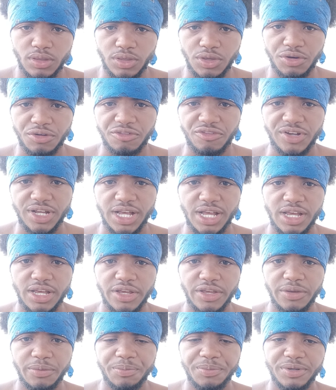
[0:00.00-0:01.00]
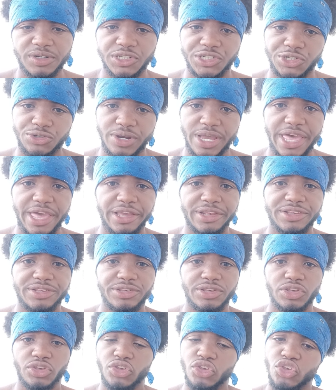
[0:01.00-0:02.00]
Your vibe
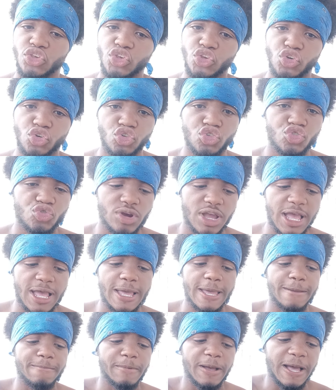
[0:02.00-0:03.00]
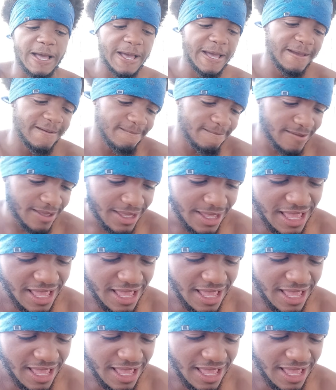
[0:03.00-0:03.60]
attracts your tribe, alright?